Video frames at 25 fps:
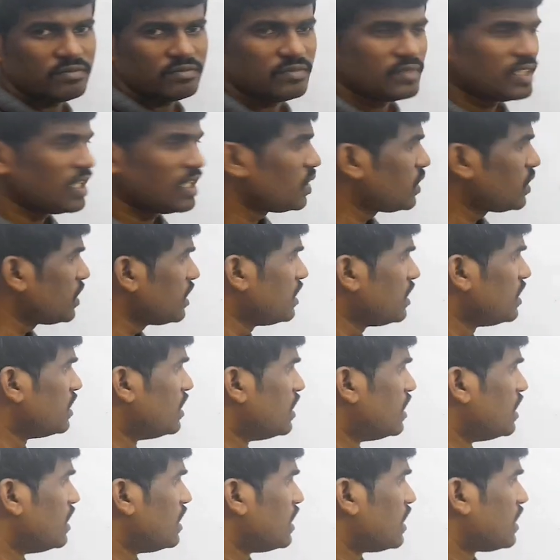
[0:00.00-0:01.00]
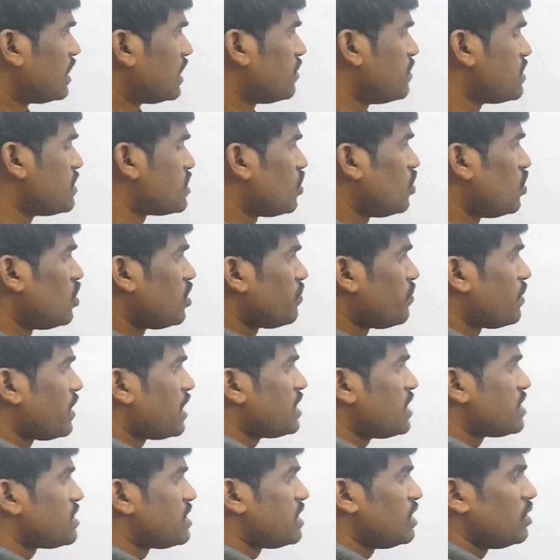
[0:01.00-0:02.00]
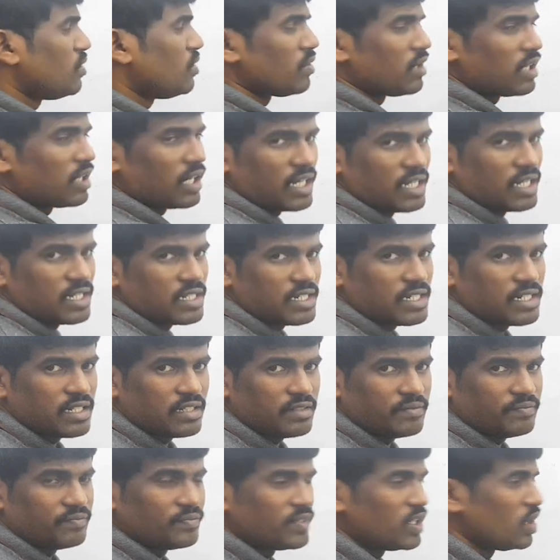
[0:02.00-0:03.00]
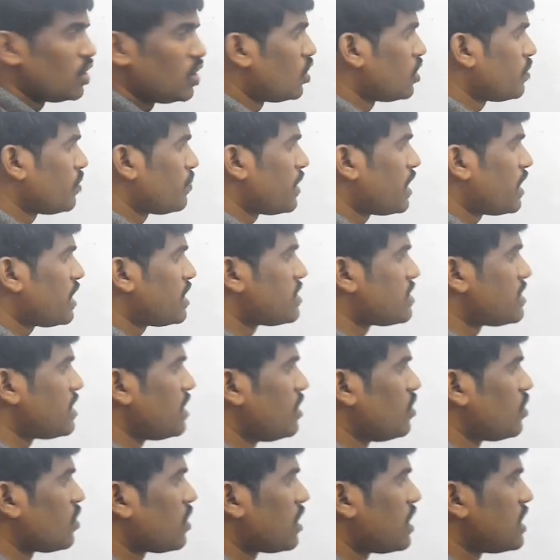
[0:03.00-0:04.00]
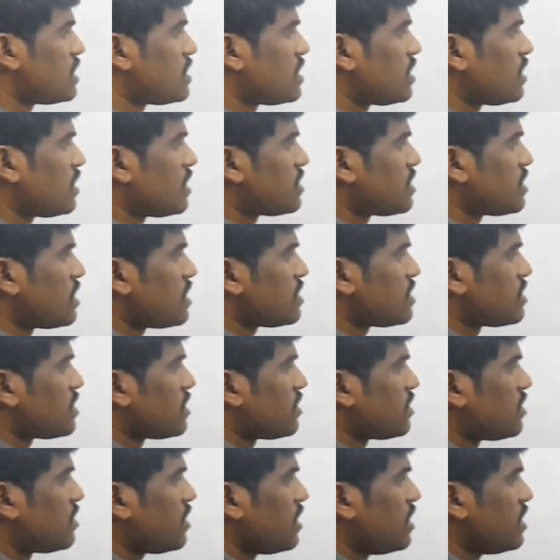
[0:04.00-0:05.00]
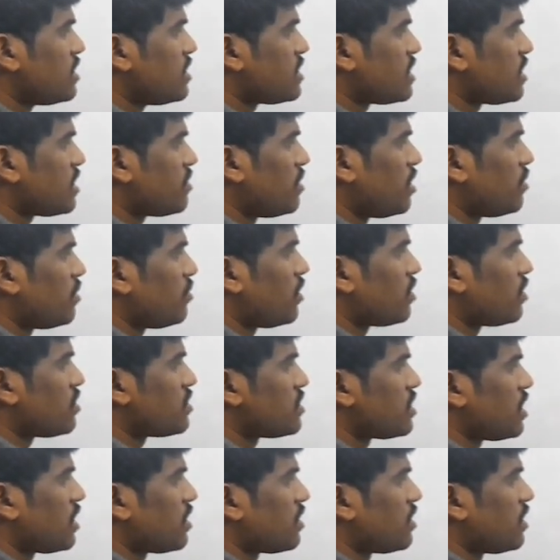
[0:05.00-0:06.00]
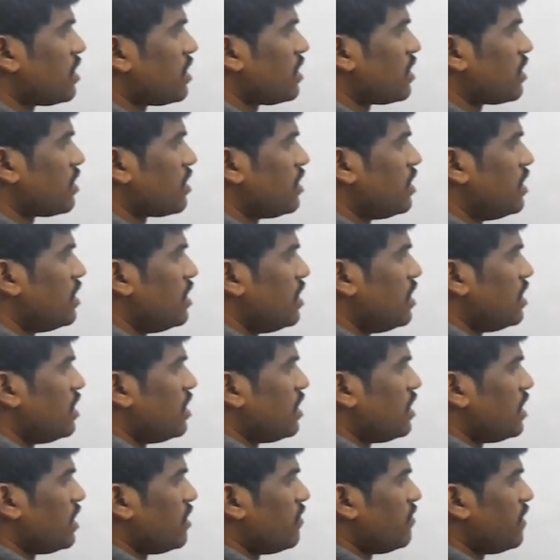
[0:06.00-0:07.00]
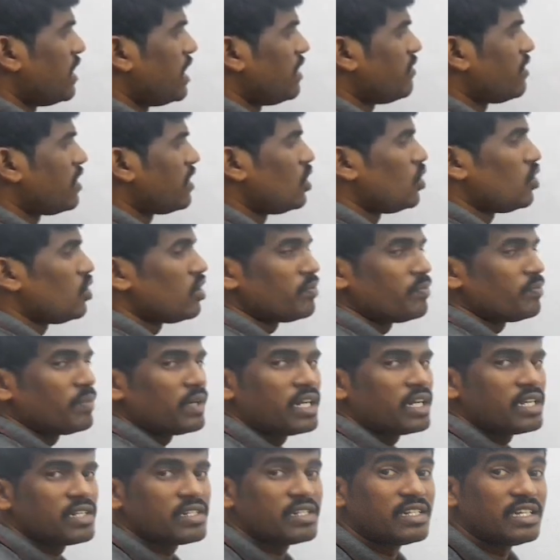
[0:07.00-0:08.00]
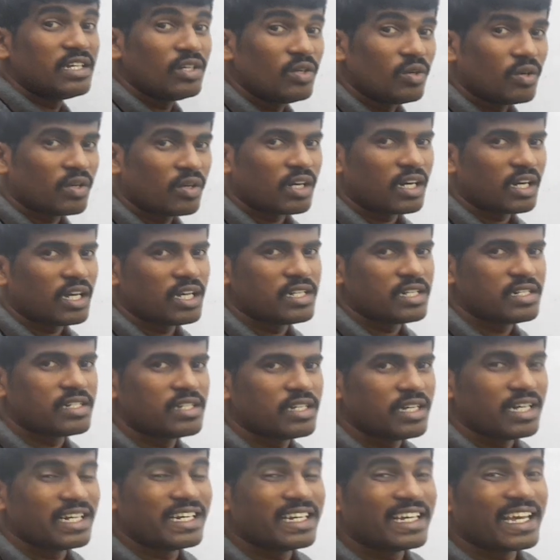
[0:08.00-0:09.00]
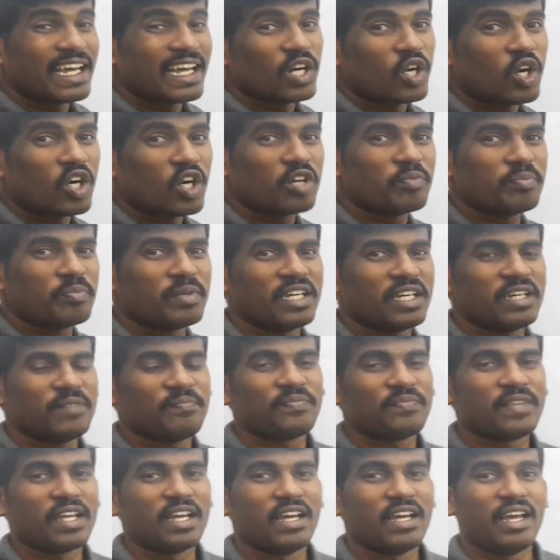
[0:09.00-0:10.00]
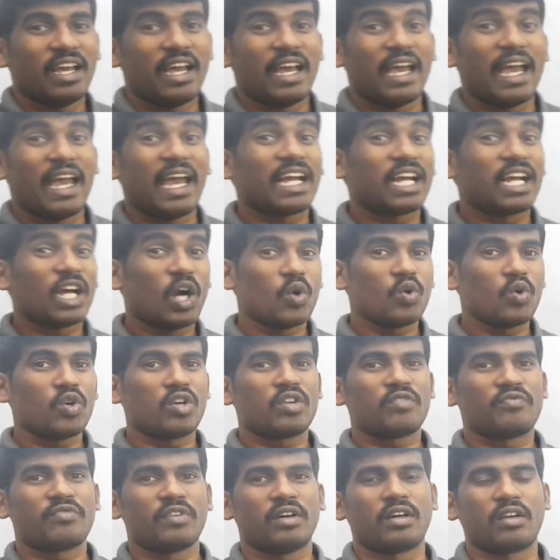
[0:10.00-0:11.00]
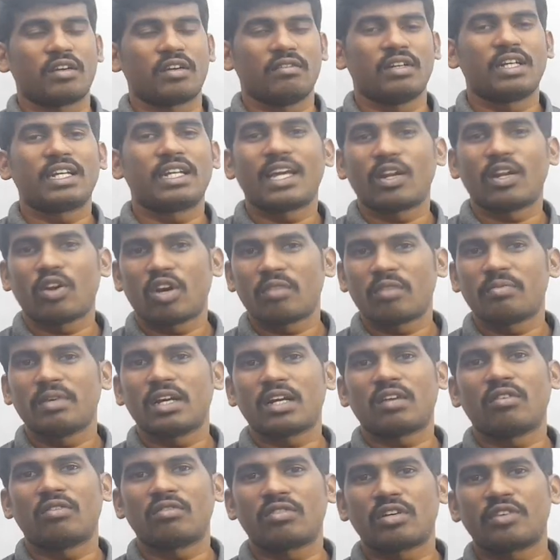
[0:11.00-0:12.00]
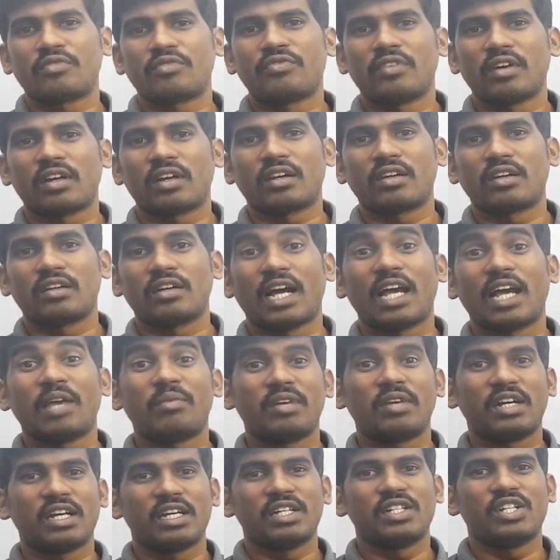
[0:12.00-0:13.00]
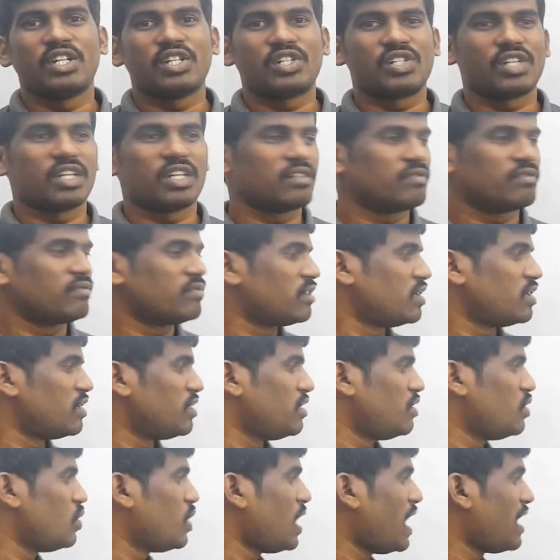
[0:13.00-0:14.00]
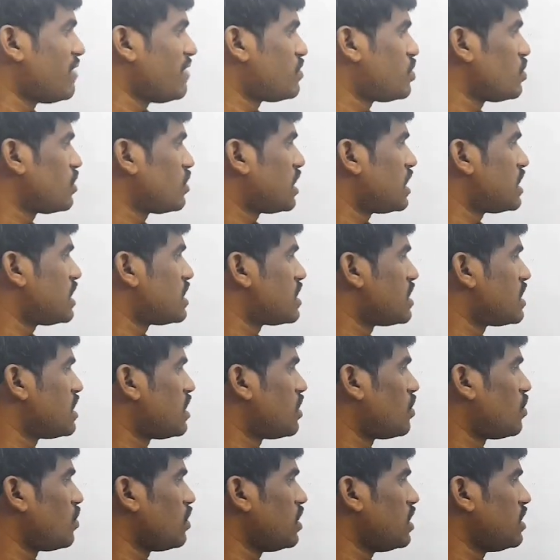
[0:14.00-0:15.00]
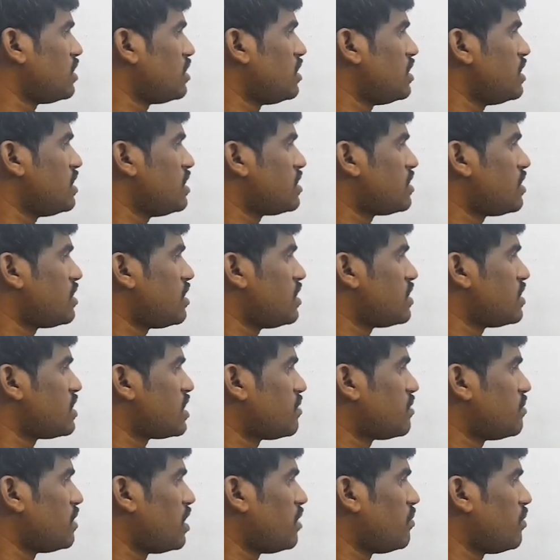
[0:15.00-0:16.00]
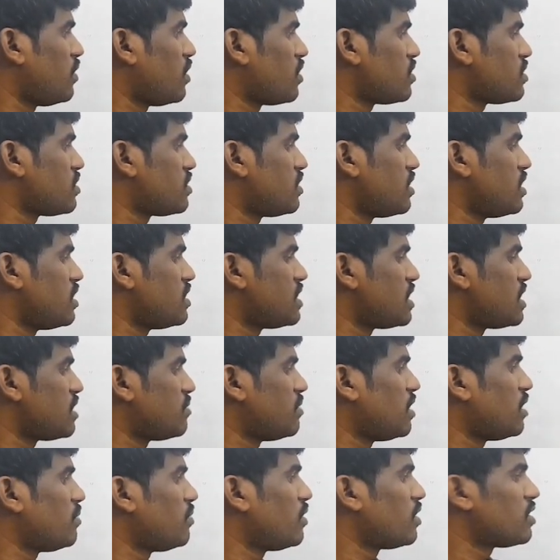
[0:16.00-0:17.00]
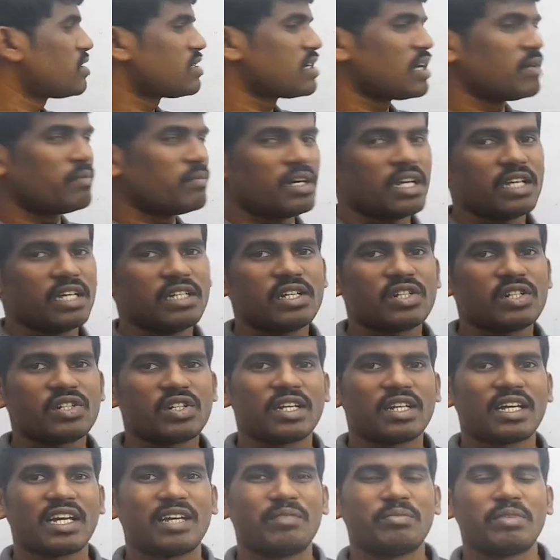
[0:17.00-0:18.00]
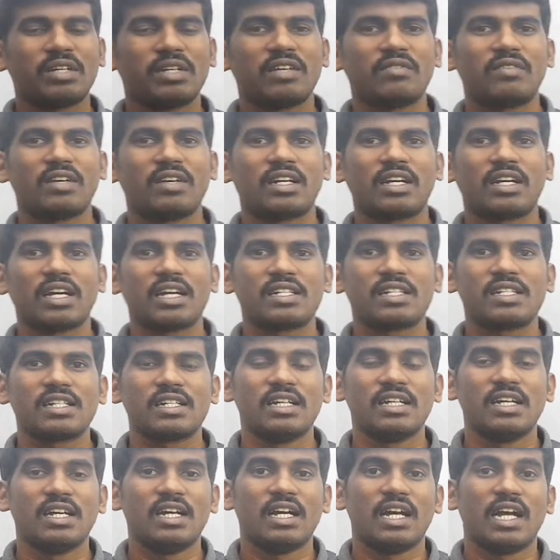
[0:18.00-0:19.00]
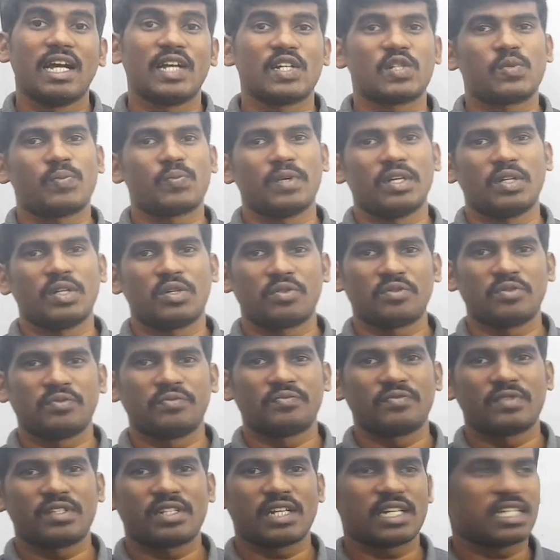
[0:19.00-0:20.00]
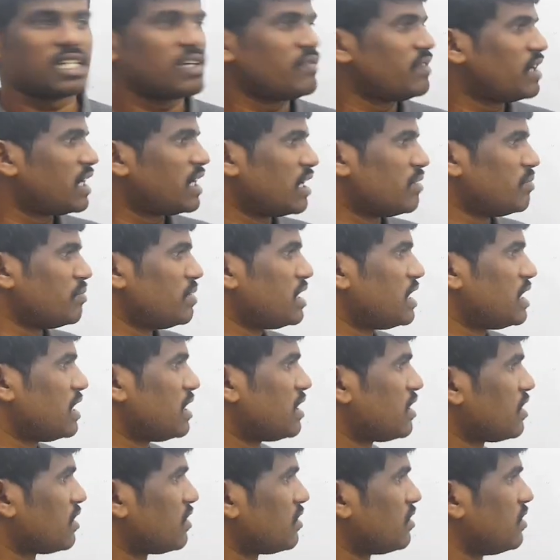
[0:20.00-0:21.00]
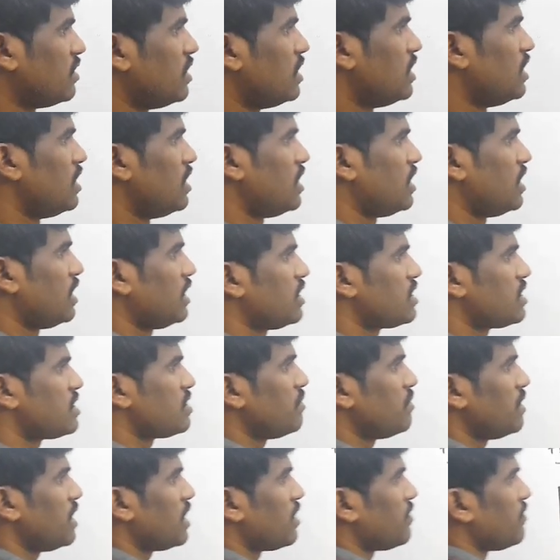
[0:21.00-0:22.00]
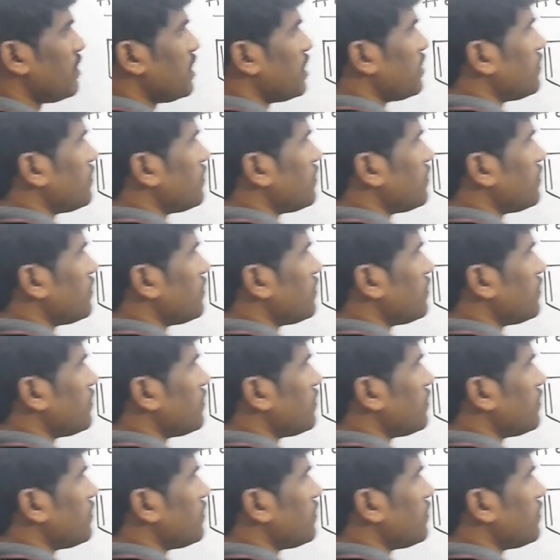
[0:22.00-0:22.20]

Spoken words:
Okay, that means lone pair is delocalized. Lone pair is delocalized in the sense 3 sigma bonds are there. Whenever lone pair is delocalized, it cannot be accounted for hybridization. You have to consider only these 3 sigma bonds. 3 sigma bonds hybridization can be given it as sp2. Such a way can be taken. In the similar way,